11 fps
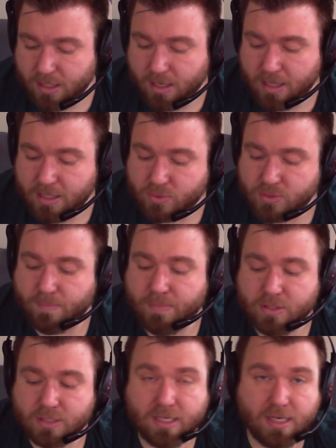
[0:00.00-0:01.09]
This was a
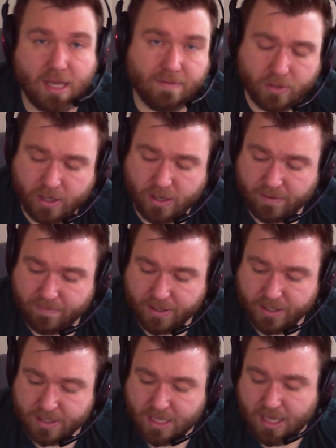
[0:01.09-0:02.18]
mostly naval
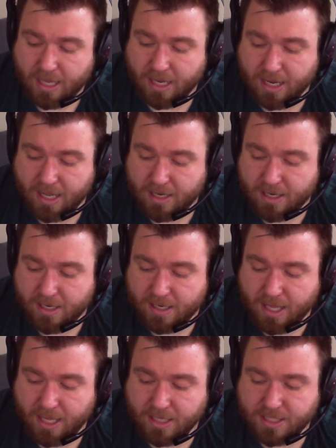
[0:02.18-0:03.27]
conflict and ended in
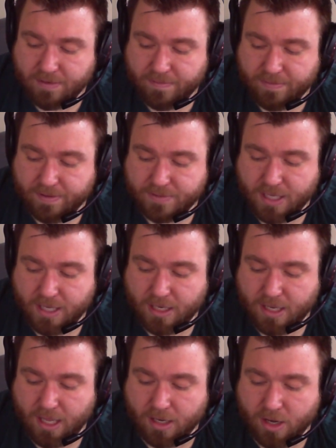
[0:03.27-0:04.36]
1815,
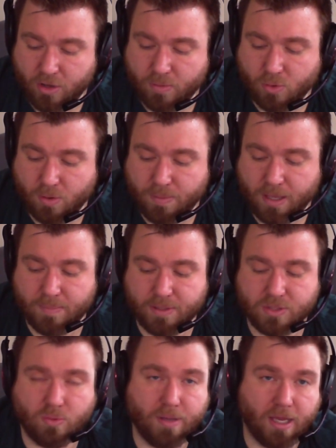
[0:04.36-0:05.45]
and no more
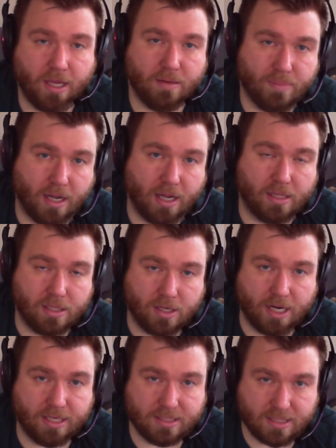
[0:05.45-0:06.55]
payments were paid by the
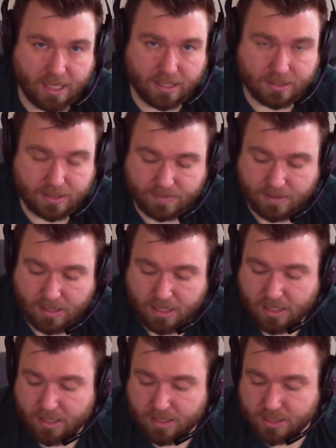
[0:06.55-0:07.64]
United States.
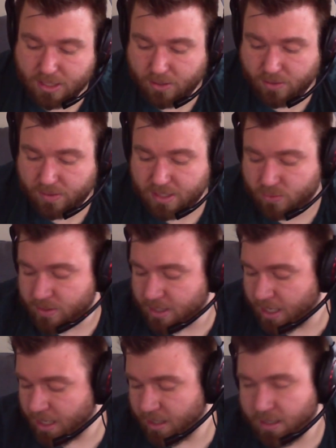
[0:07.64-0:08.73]
So this was
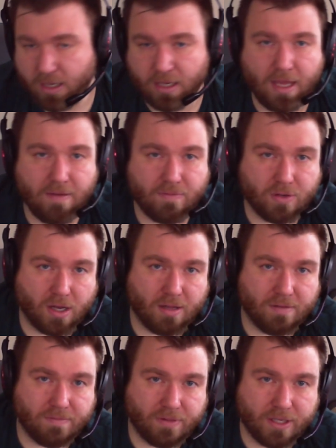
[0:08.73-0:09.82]
a naval
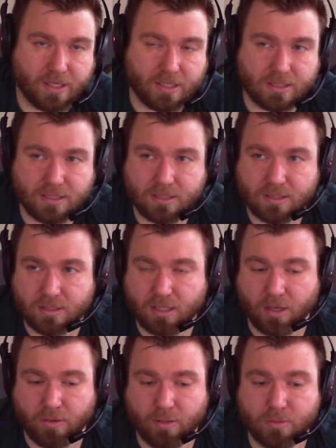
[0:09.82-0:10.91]
conflict.
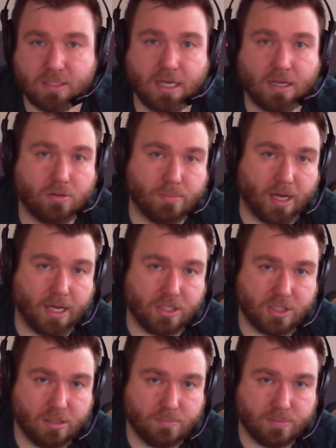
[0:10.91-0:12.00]
It was settled by
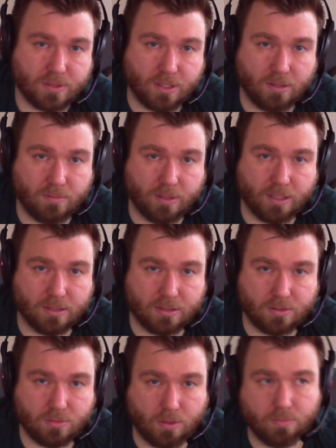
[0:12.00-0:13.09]
ships,
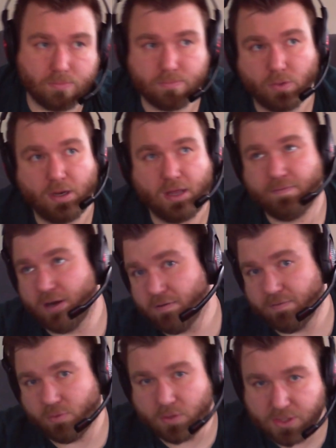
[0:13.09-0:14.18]
because, well, don't have an air
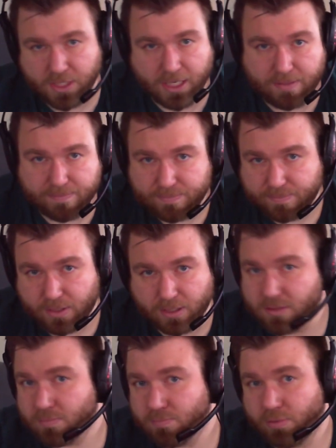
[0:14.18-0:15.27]
force yet,
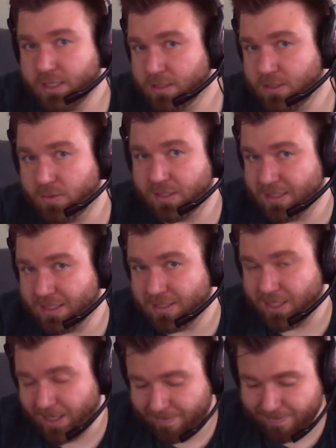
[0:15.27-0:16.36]
because planes don't exist
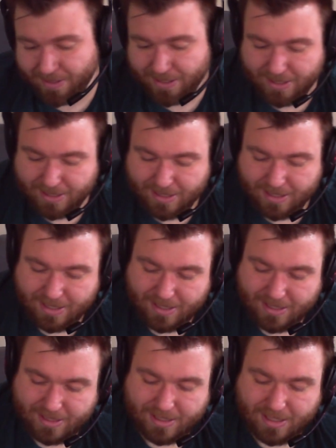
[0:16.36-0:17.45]
yet.
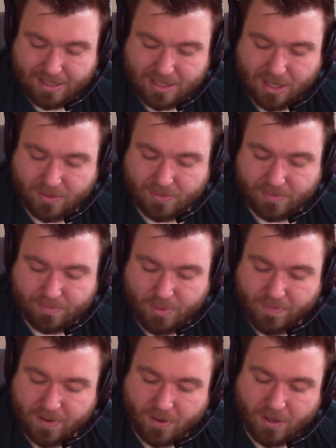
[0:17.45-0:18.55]
So
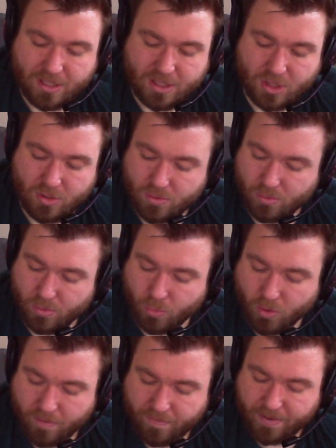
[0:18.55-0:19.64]
moving on to
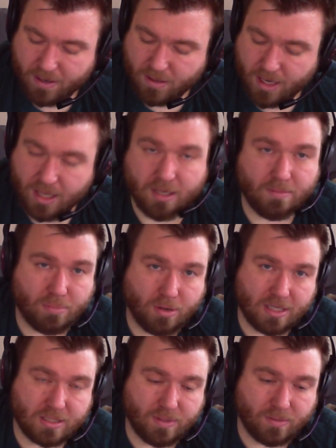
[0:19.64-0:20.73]
warfare and
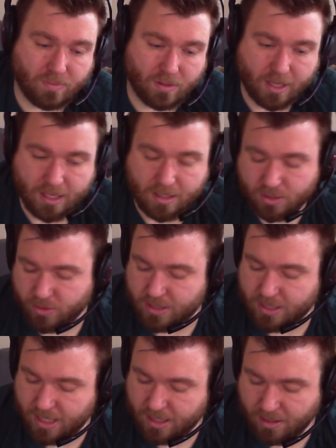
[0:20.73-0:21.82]
impressment. We're getting towards
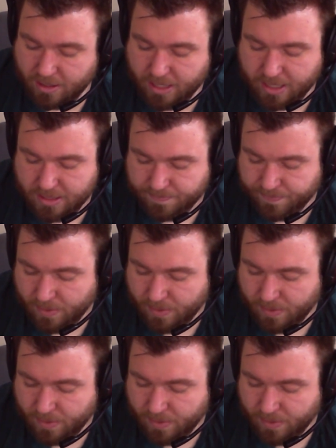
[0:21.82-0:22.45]
the end here, guys.